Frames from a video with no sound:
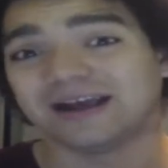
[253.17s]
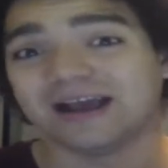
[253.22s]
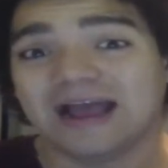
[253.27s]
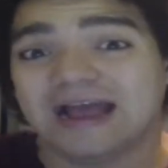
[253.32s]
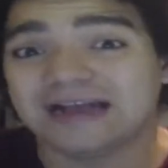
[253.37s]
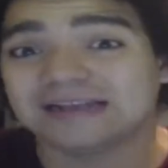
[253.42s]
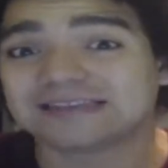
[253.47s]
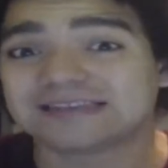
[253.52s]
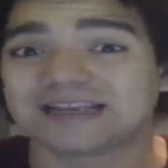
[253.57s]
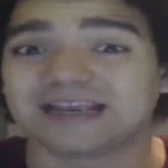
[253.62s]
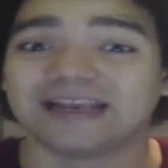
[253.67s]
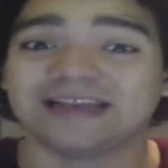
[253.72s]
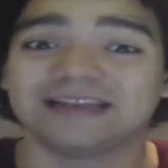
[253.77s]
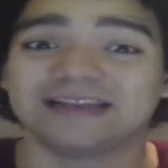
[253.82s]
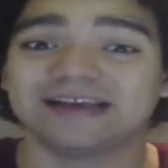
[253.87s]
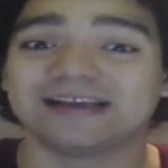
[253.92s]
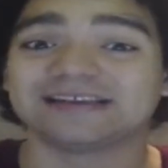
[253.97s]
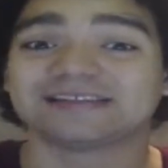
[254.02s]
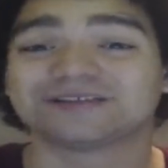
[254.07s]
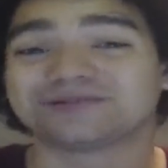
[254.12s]
asking
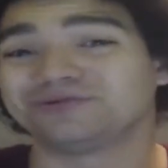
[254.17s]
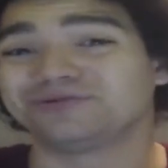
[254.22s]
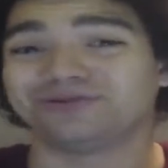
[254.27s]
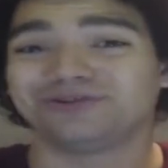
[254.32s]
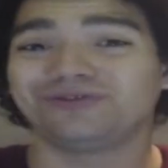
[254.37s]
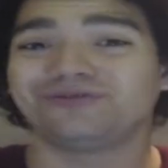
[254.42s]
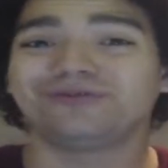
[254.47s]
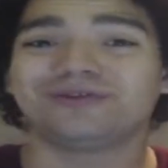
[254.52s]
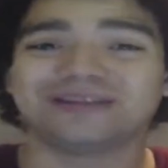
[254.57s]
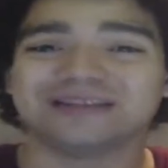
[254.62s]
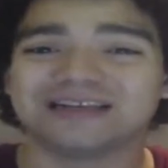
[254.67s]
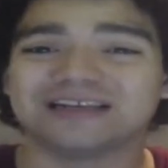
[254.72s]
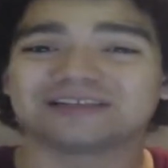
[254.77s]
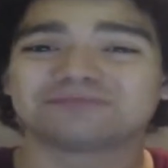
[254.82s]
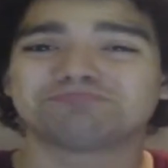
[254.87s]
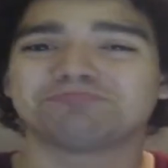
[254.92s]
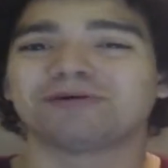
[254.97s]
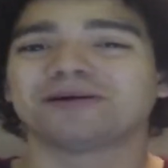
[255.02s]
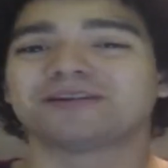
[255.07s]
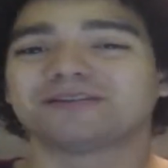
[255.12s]
this or doing this,
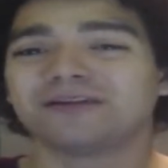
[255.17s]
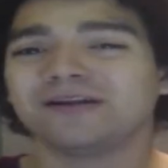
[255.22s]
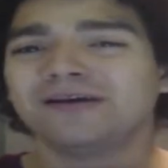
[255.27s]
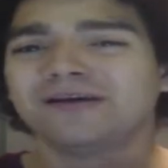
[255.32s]
but